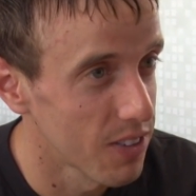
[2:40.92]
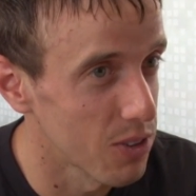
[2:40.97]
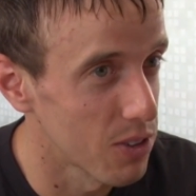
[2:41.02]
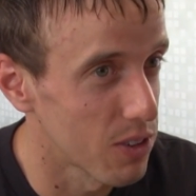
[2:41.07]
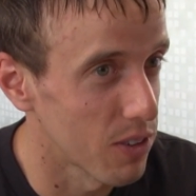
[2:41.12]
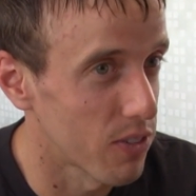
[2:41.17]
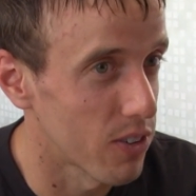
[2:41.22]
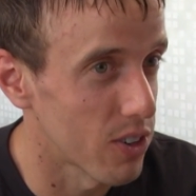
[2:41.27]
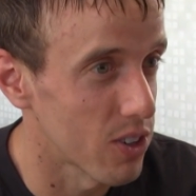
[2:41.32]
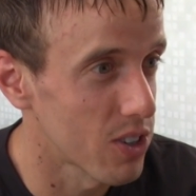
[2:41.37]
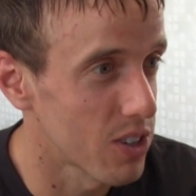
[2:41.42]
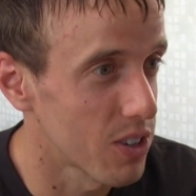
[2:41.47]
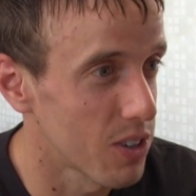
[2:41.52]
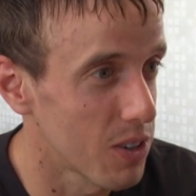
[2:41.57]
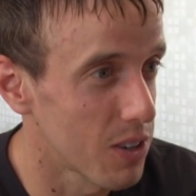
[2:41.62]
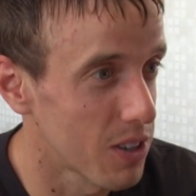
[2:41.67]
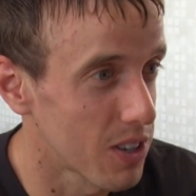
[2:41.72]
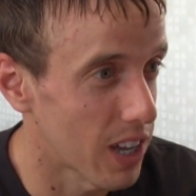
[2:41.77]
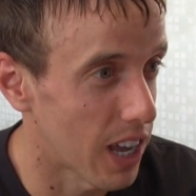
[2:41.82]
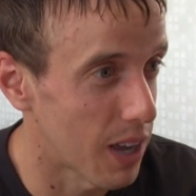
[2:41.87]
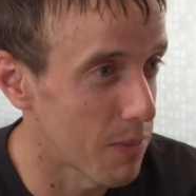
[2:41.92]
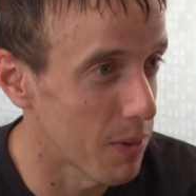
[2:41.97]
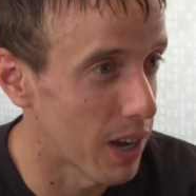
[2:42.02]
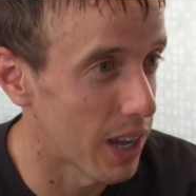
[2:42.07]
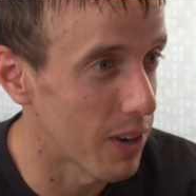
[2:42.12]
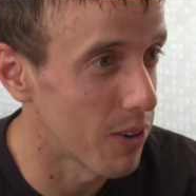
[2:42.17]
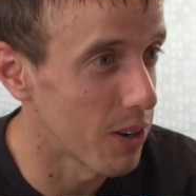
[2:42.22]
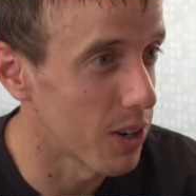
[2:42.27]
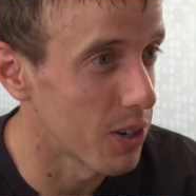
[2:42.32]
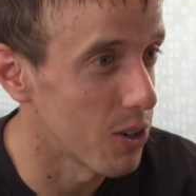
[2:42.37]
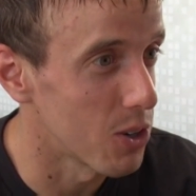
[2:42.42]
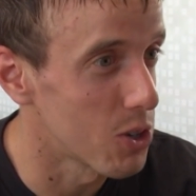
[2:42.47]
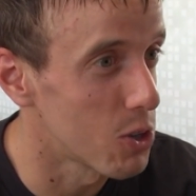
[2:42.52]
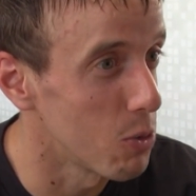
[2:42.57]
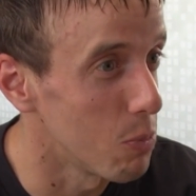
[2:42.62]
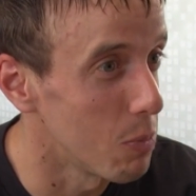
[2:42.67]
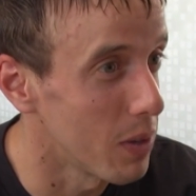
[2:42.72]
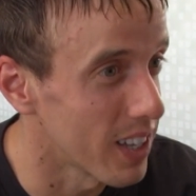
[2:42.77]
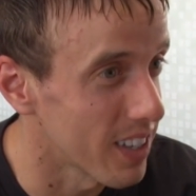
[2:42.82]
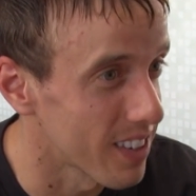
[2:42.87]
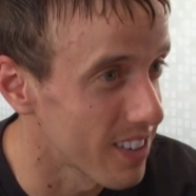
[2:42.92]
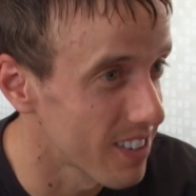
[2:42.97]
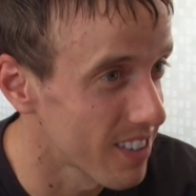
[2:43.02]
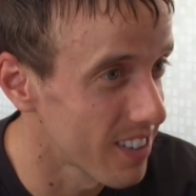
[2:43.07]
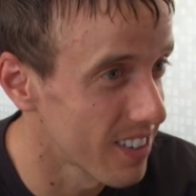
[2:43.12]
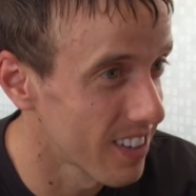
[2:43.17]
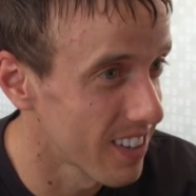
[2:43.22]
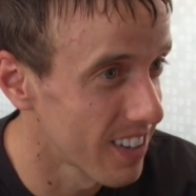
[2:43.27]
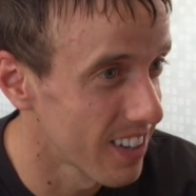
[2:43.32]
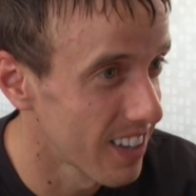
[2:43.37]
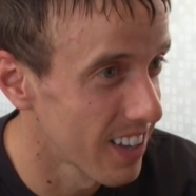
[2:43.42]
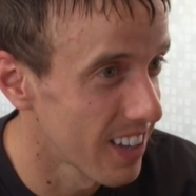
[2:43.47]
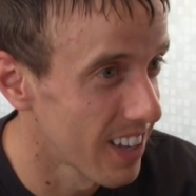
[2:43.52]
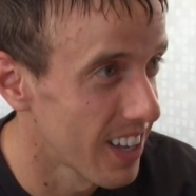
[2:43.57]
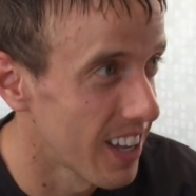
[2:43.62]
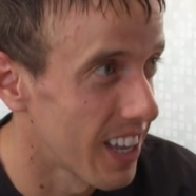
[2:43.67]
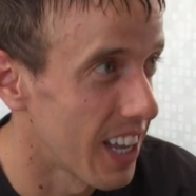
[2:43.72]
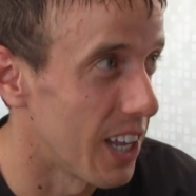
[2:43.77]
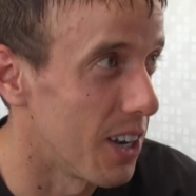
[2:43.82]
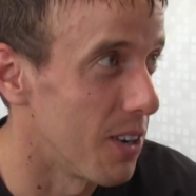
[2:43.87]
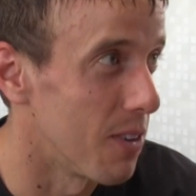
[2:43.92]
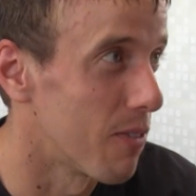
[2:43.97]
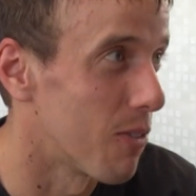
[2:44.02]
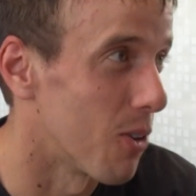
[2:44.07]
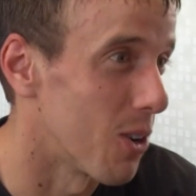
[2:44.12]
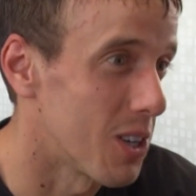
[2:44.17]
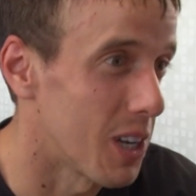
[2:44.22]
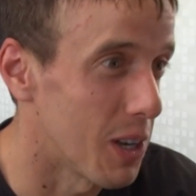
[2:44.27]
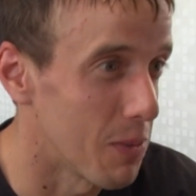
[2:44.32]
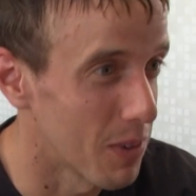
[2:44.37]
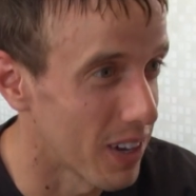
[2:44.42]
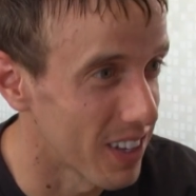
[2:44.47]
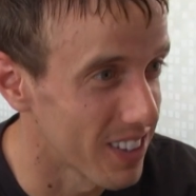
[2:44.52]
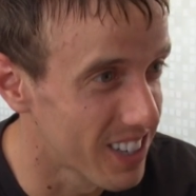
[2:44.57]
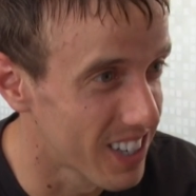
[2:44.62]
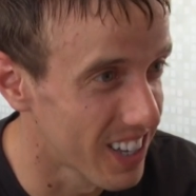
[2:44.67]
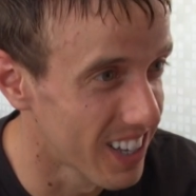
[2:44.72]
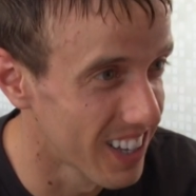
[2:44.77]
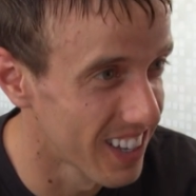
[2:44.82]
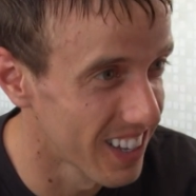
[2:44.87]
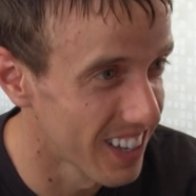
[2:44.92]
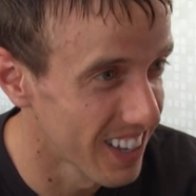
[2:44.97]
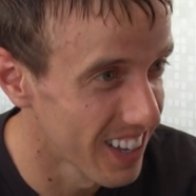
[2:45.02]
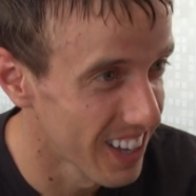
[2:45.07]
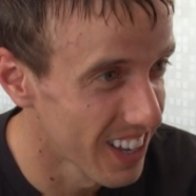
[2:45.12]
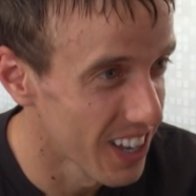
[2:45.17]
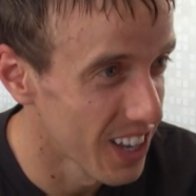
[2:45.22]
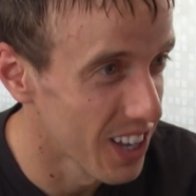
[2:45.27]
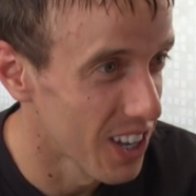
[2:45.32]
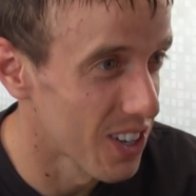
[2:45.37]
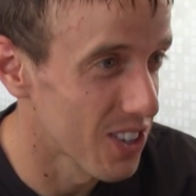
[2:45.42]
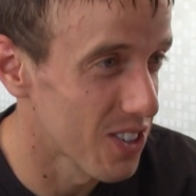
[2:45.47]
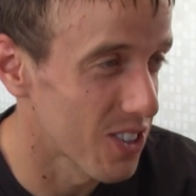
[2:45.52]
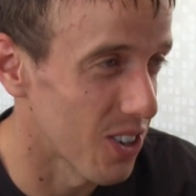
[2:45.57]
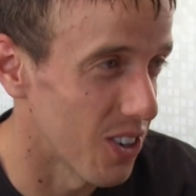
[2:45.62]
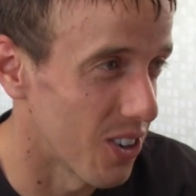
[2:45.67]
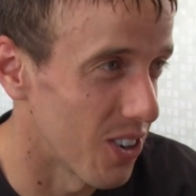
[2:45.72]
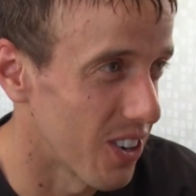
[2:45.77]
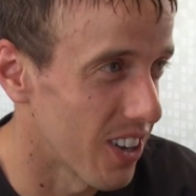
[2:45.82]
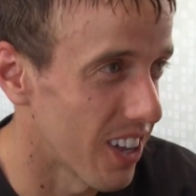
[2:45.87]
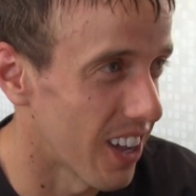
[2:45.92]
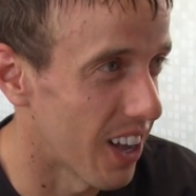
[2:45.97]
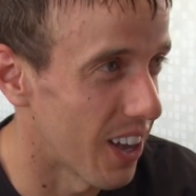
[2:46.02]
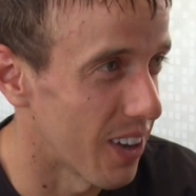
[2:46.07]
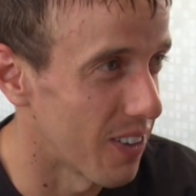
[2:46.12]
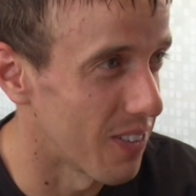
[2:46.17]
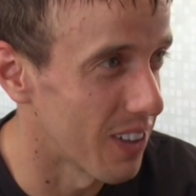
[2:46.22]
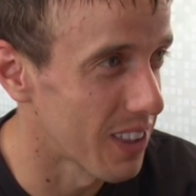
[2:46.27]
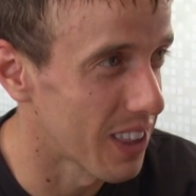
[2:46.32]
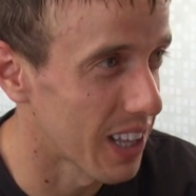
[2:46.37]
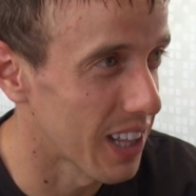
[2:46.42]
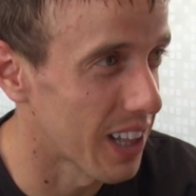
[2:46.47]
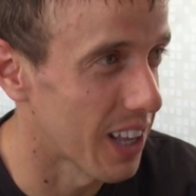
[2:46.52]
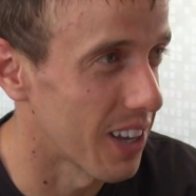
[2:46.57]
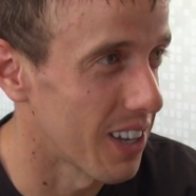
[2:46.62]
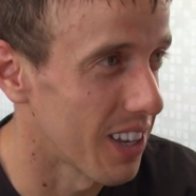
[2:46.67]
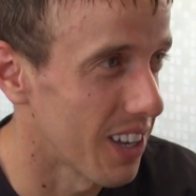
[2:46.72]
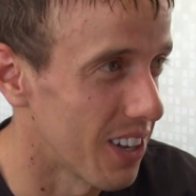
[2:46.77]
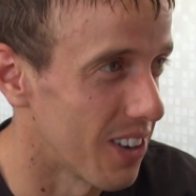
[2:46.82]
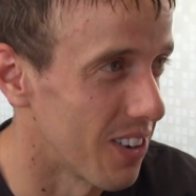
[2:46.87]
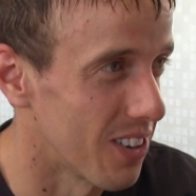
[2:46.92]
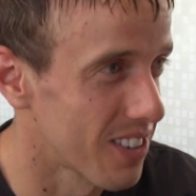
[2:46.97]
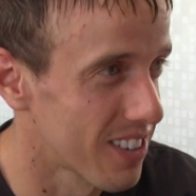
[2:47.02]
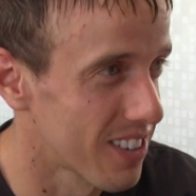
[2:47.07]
was the first time I'd run under 2 minutes in 14 months. So I think that